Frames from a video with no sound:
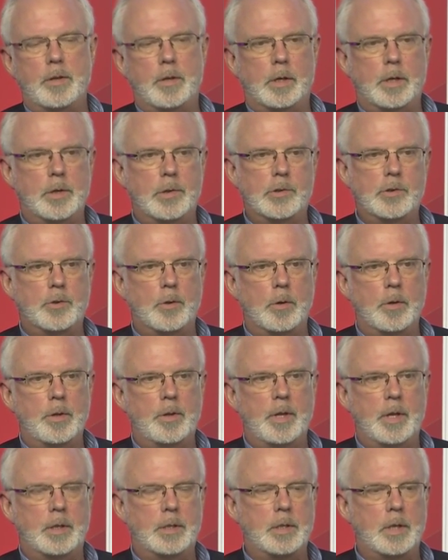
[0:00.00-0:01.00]
They're
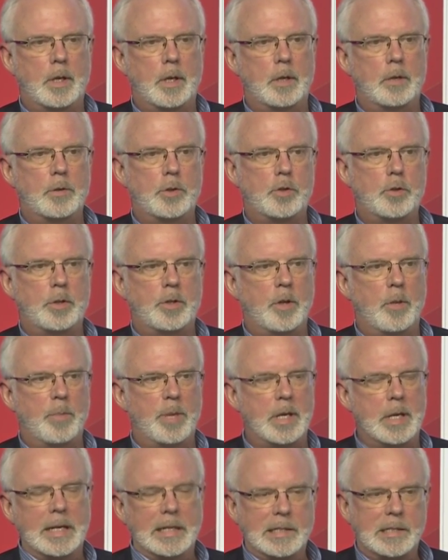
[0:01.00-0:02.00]
concerned that should there
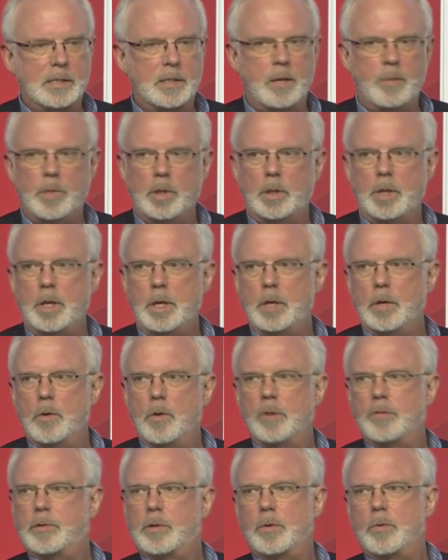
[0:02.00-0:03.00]
be instability in
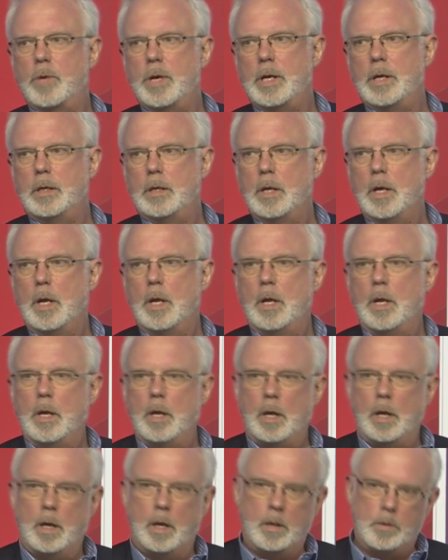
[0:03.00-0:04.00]
North Korea,
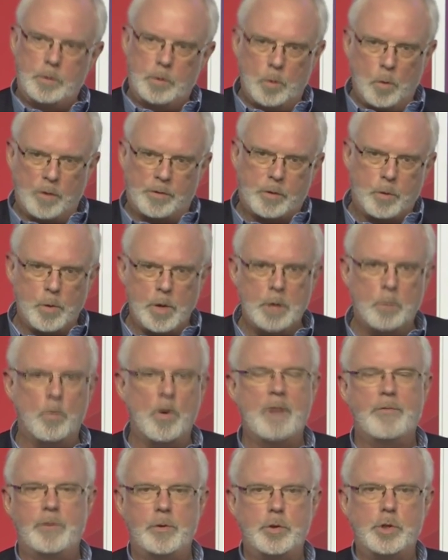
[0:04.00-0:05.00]
North Korean
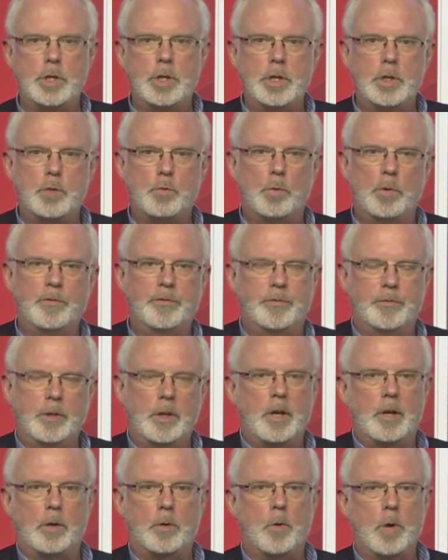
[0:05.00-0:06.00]
refugees will
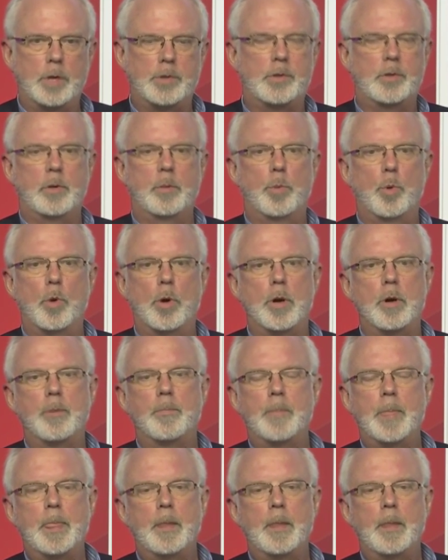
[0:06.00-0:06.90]
flood across their border.